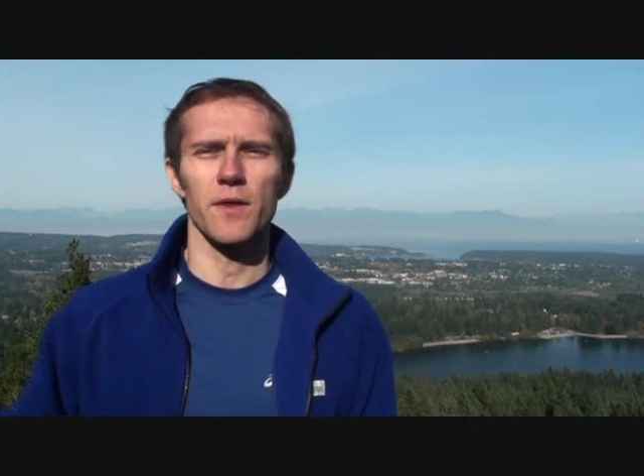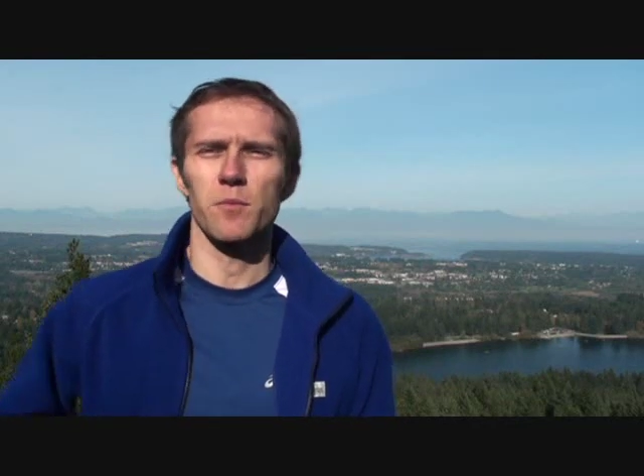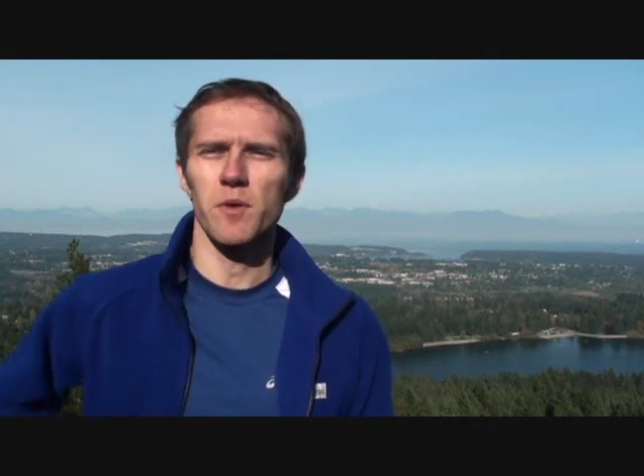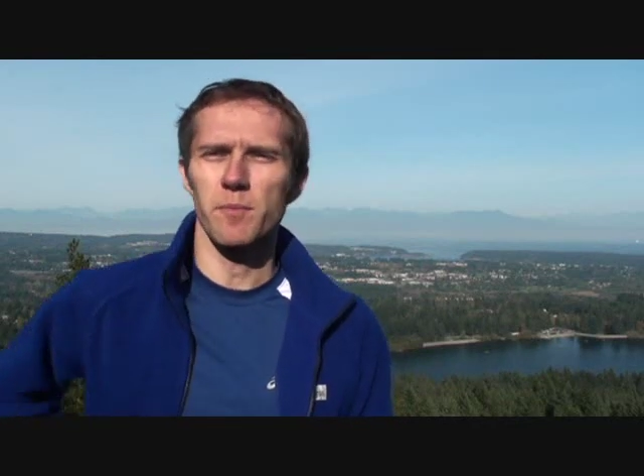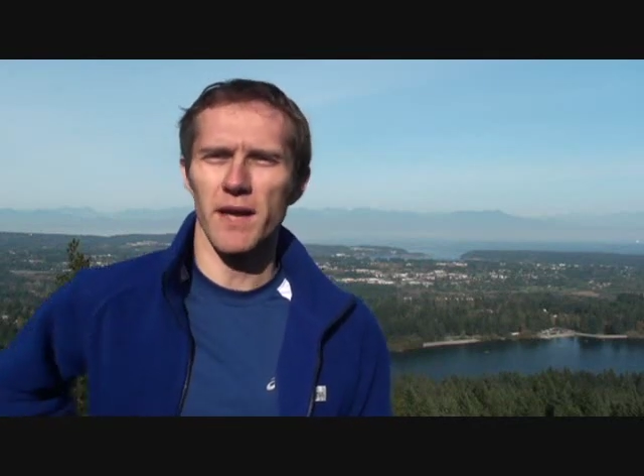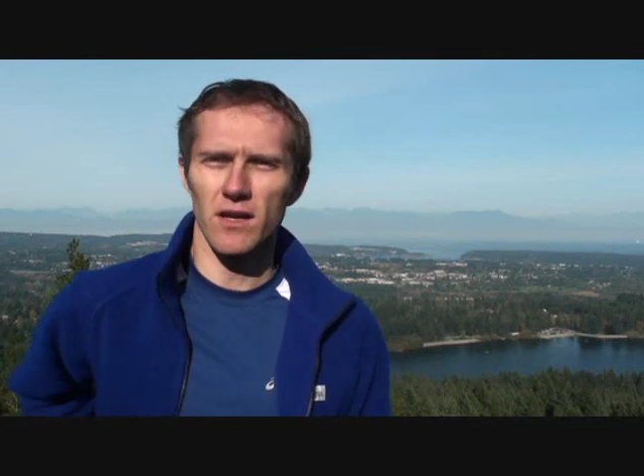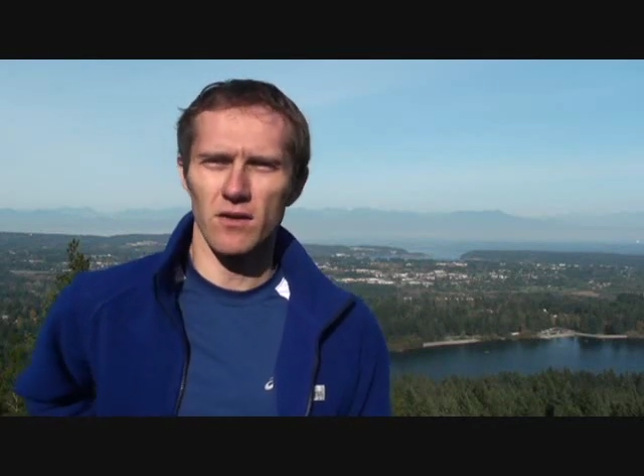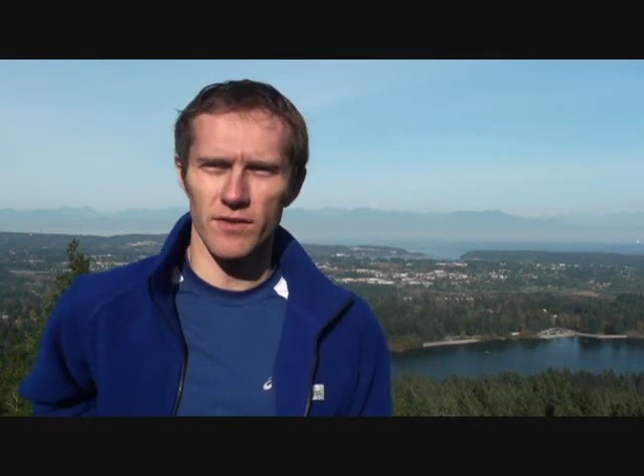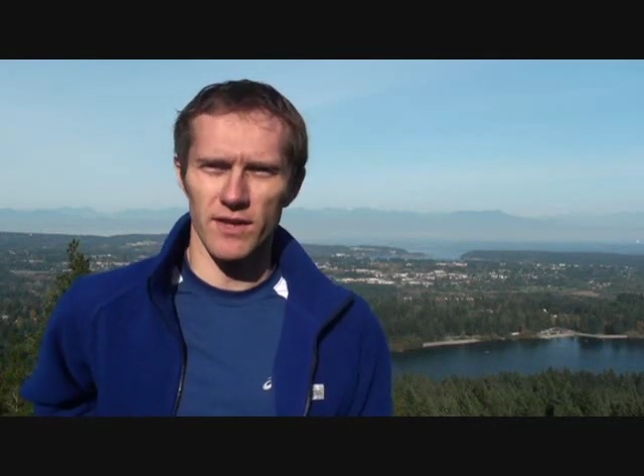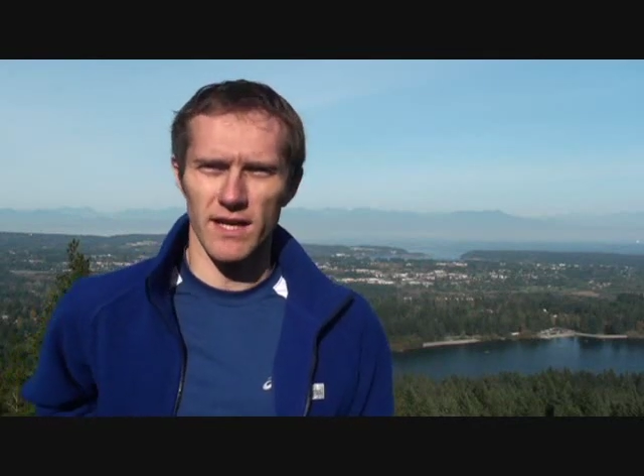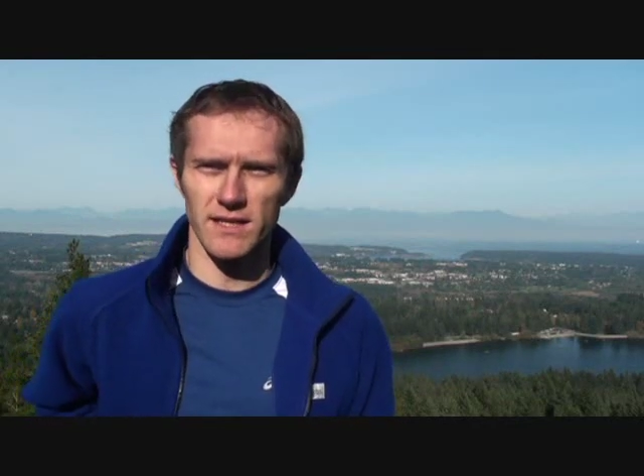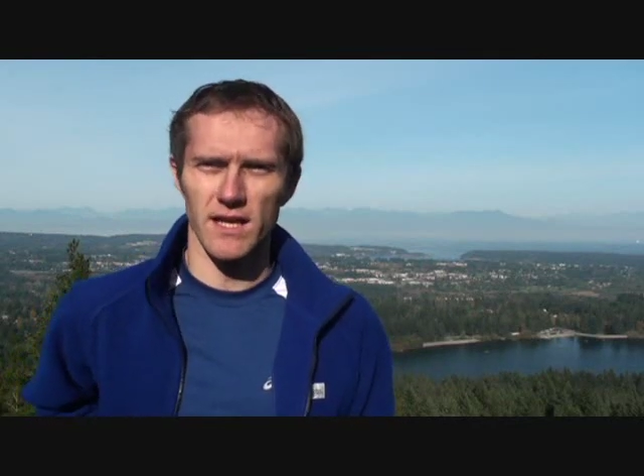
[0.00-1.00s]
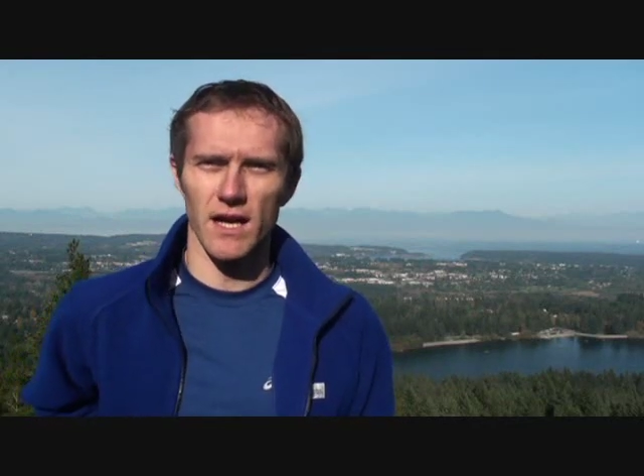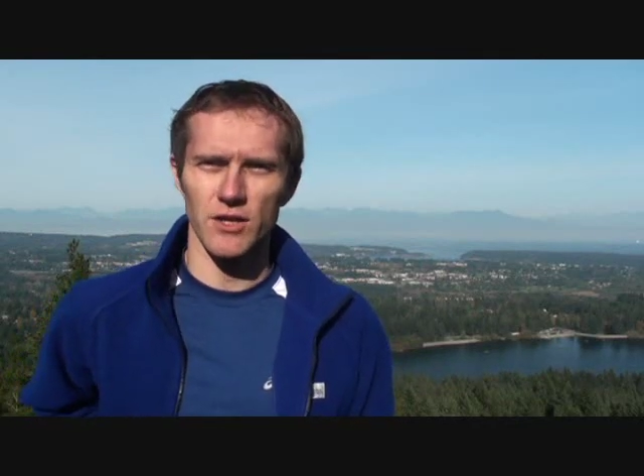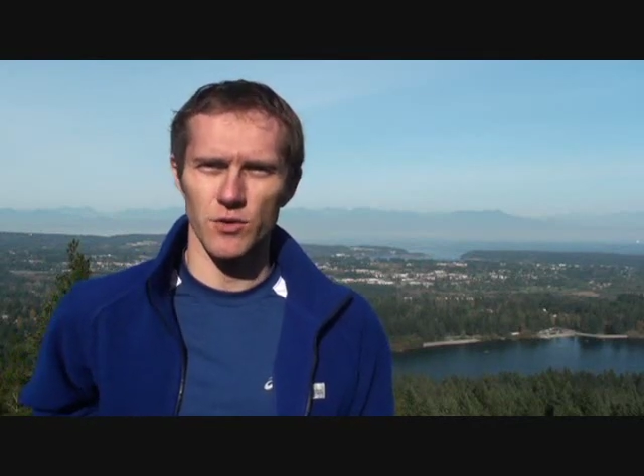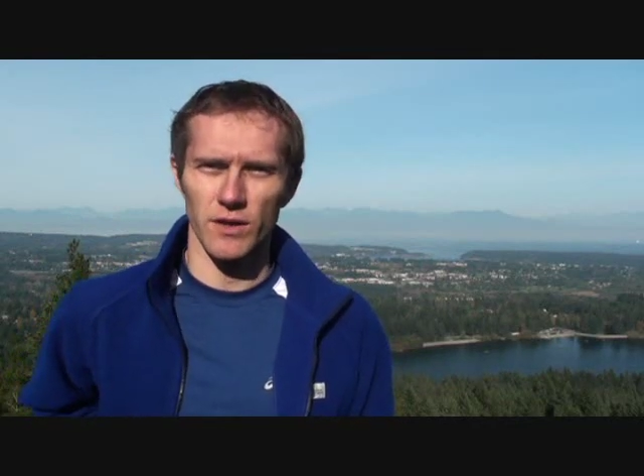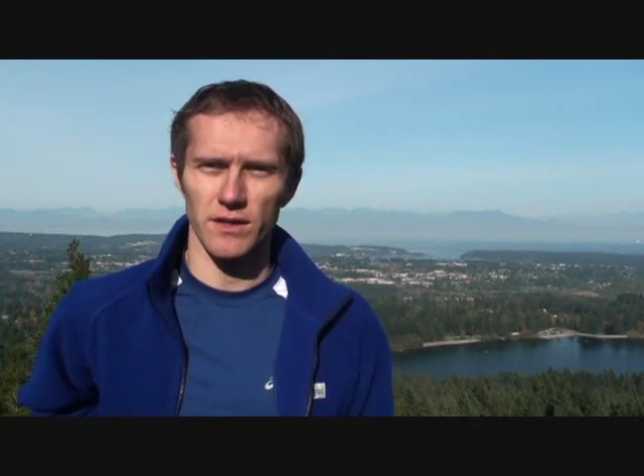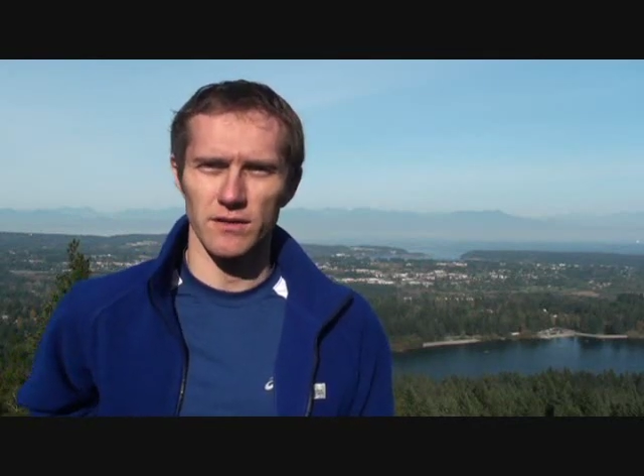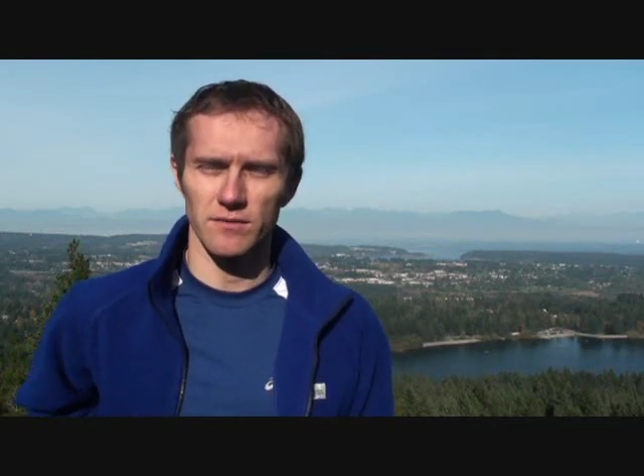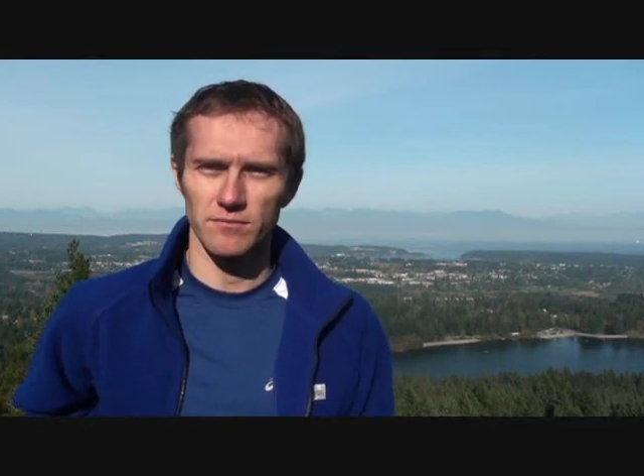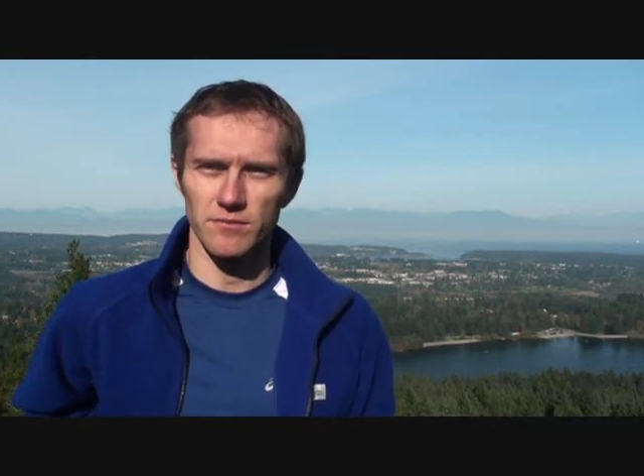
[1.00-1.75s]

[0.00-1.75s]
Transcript: there'll be pain over the SI joint.